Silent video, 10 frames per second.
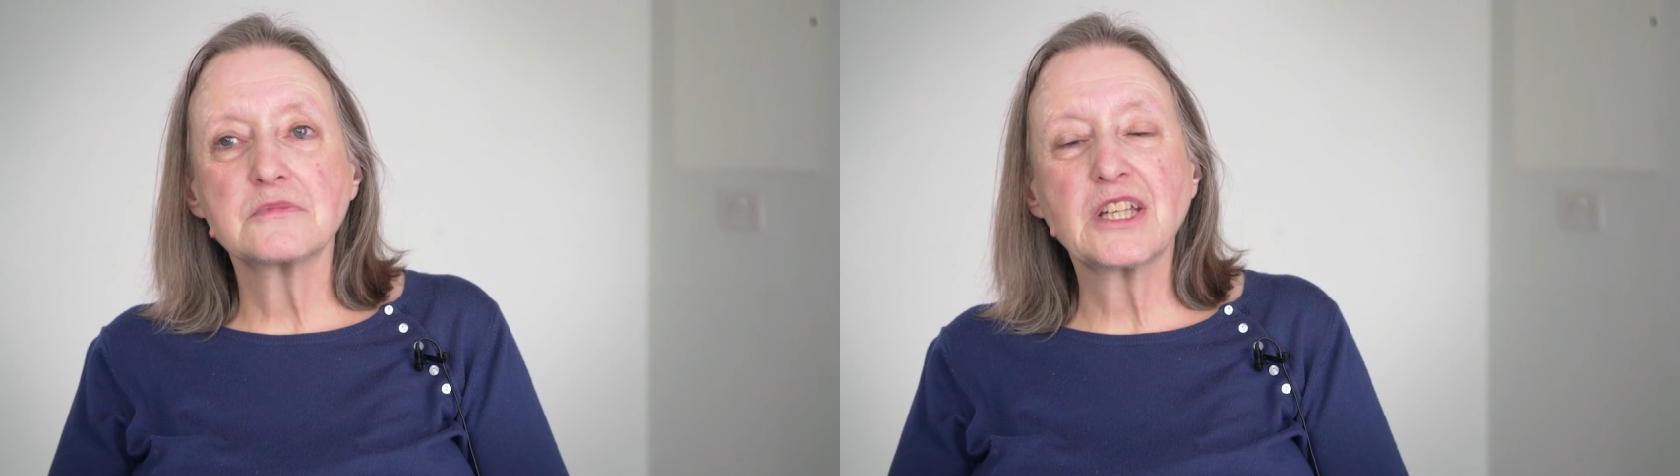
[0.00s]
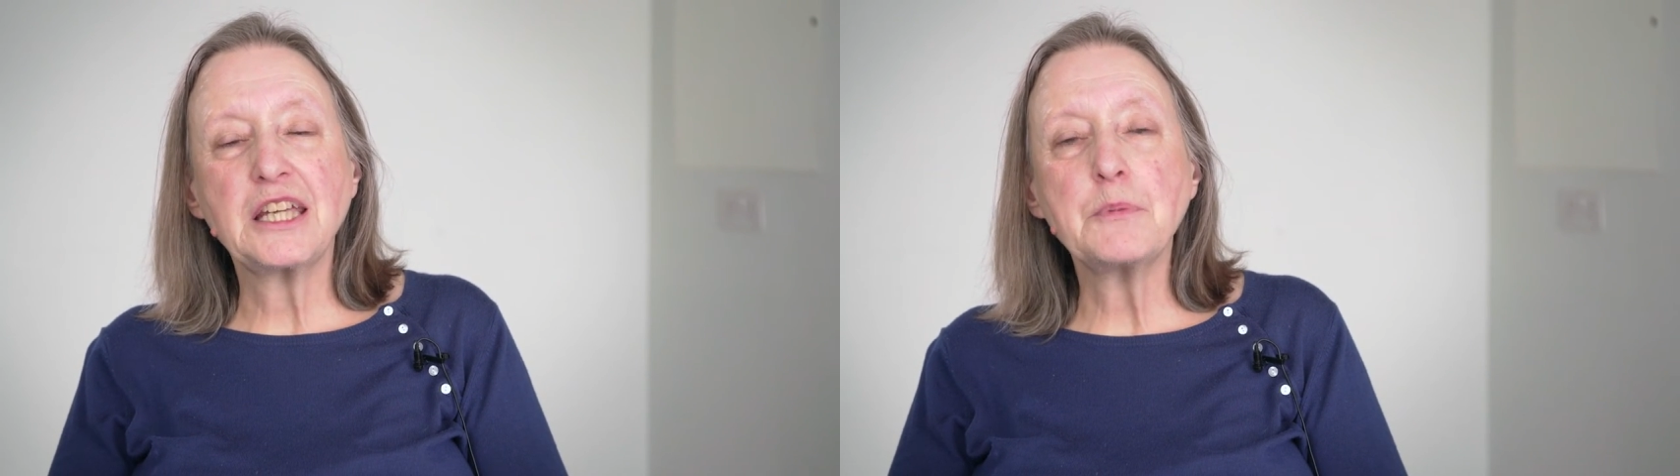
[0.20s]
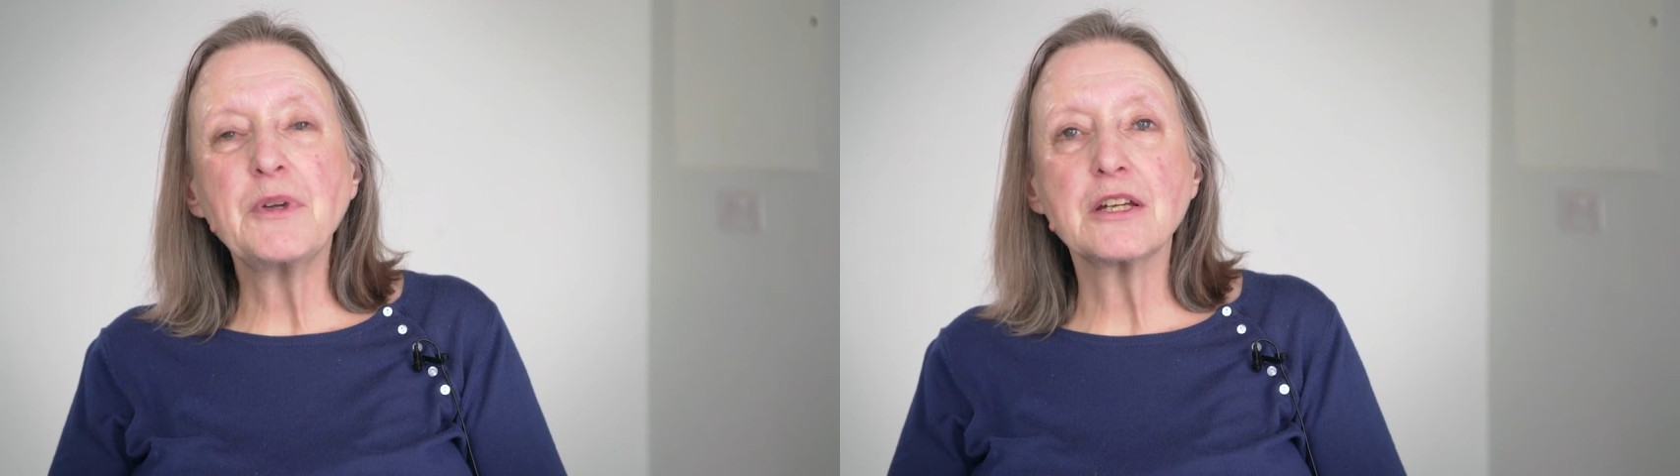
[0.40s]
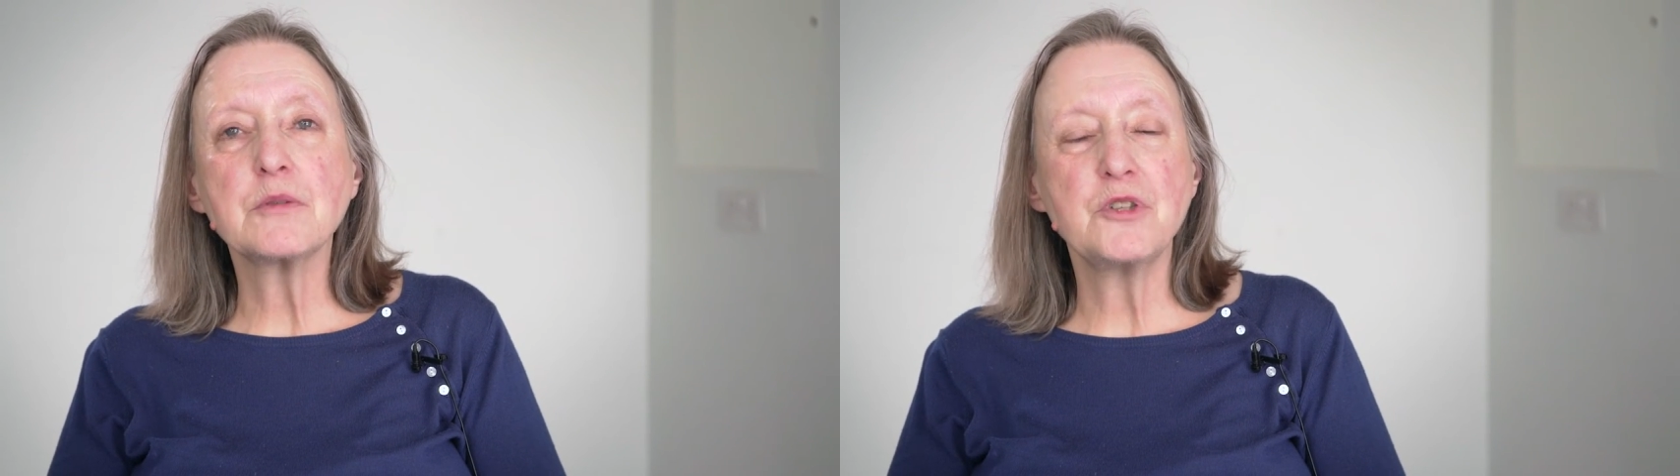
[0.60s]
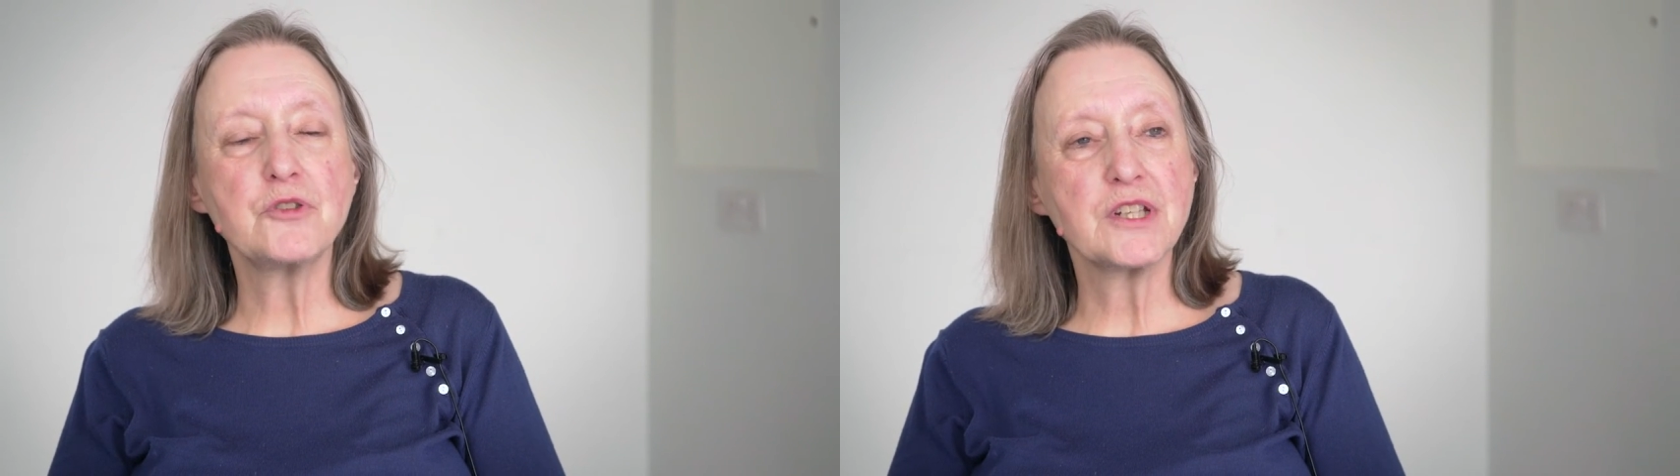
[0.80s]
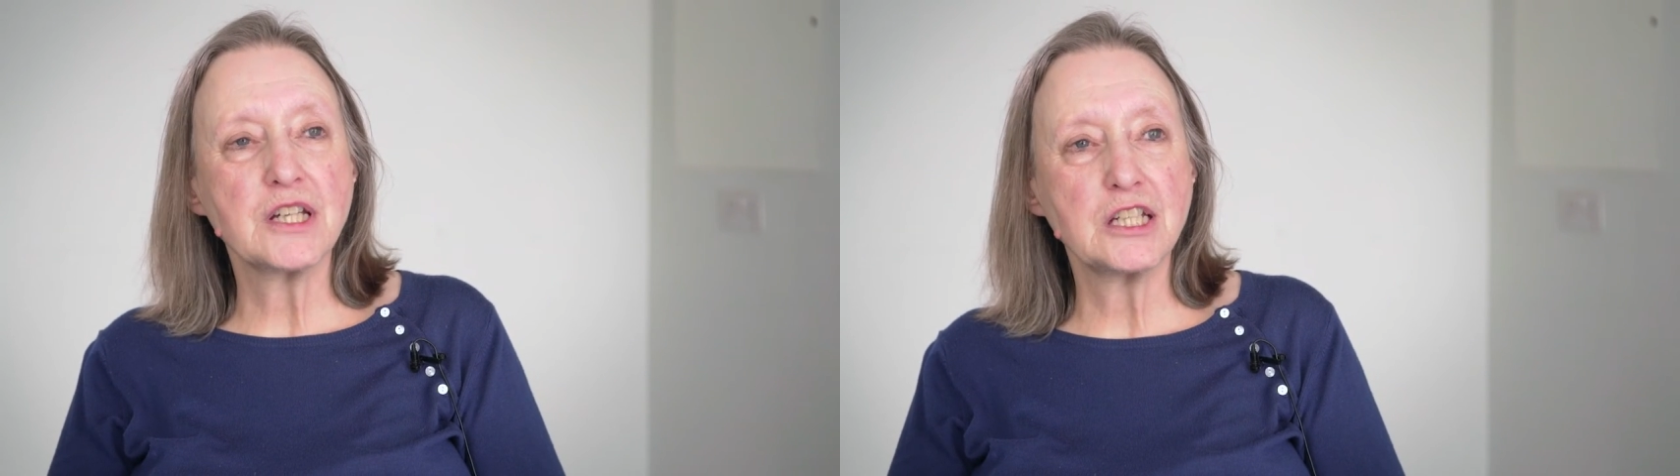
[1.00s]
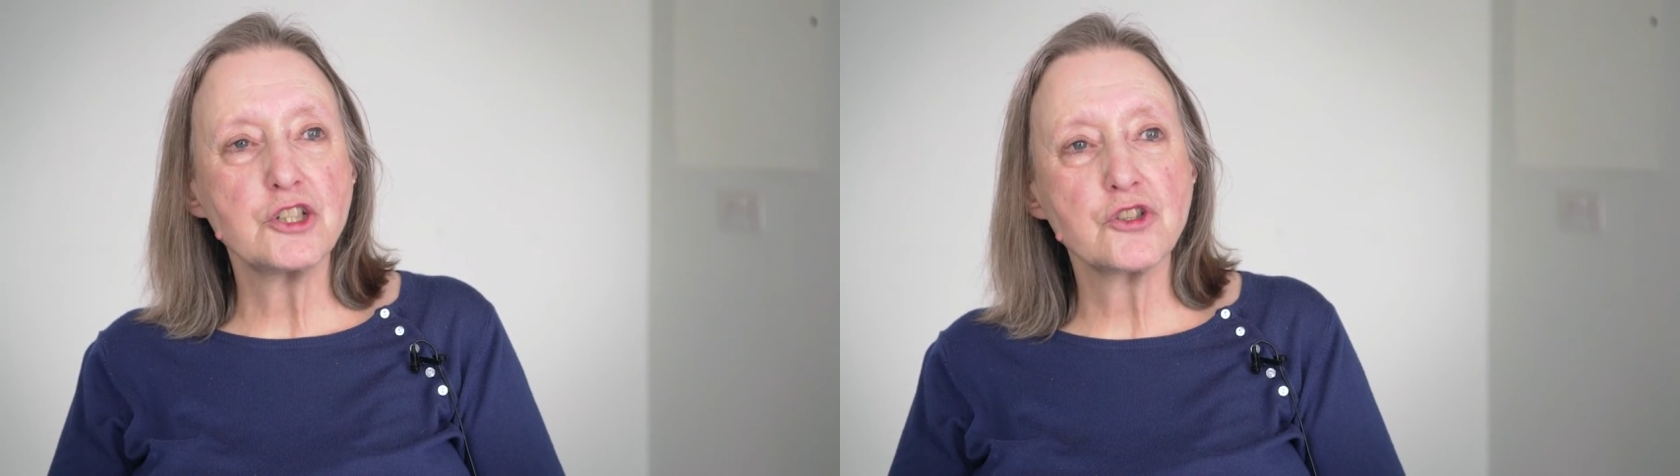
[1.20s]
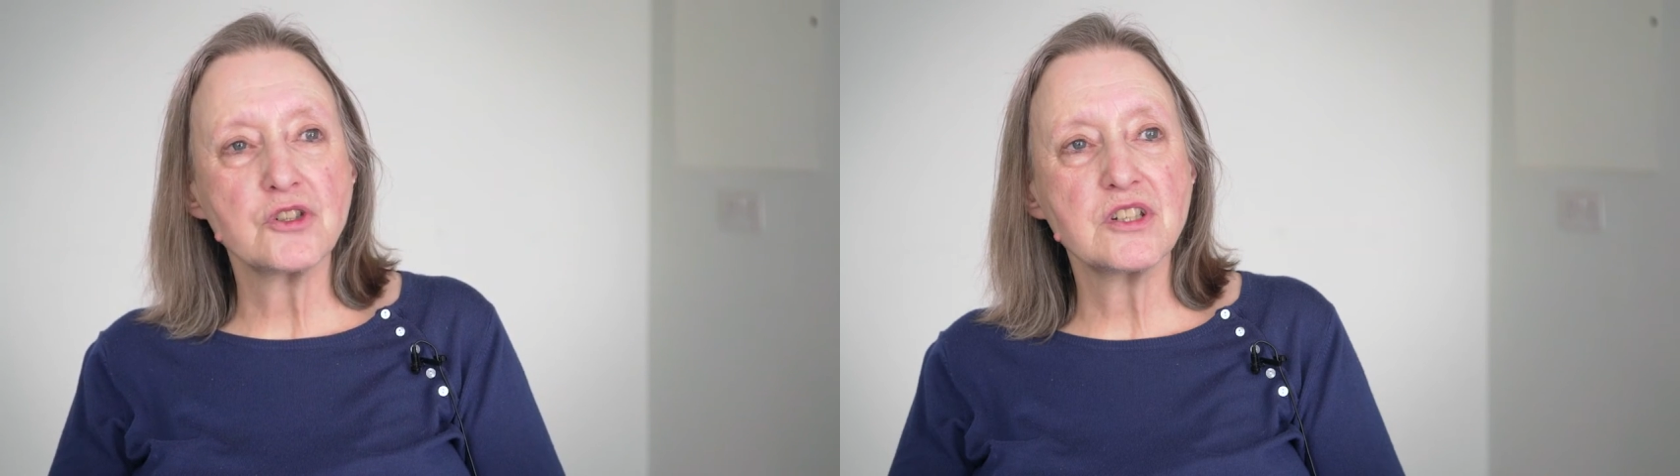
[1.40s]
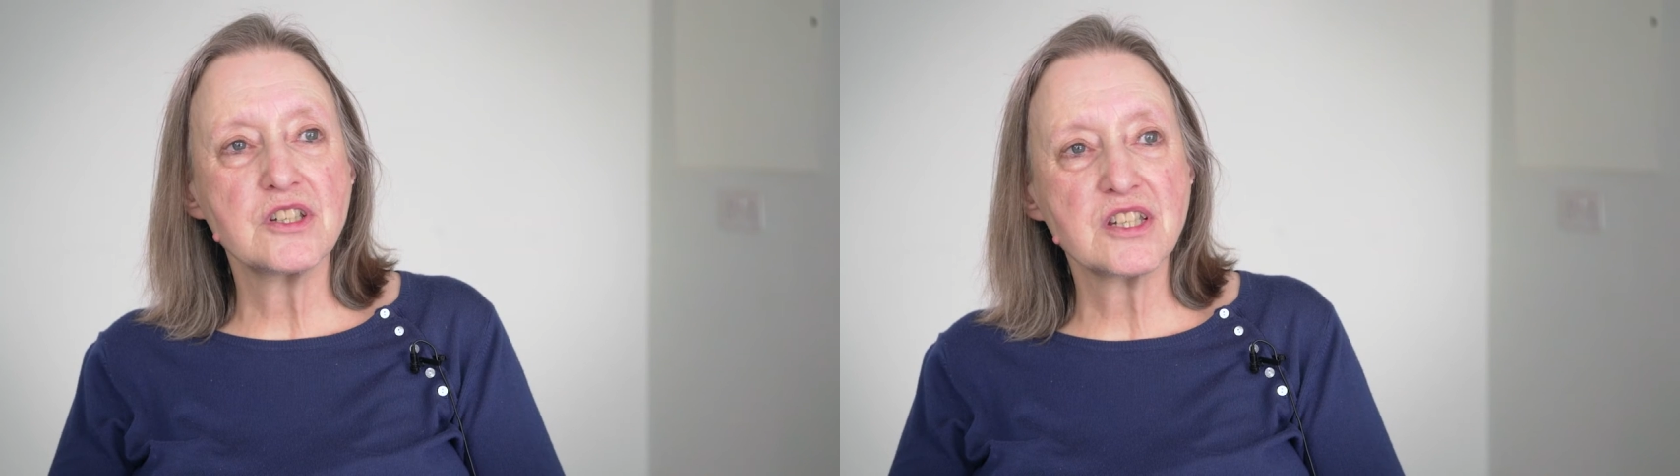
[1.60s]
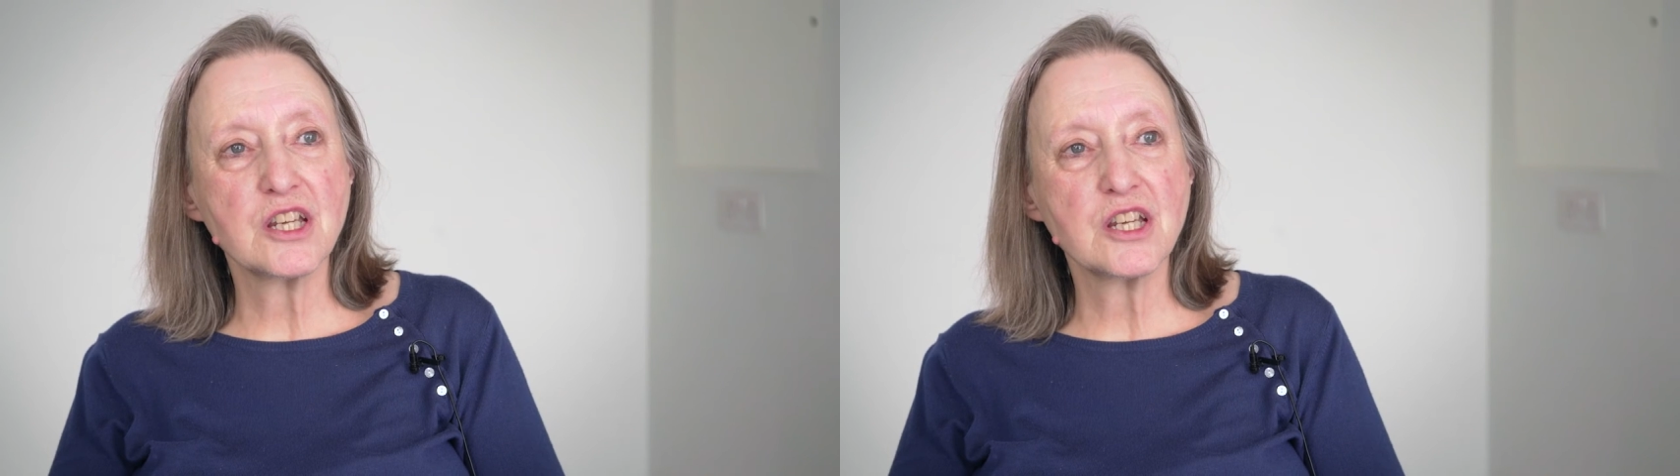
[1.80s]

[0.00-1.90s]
Keeping communications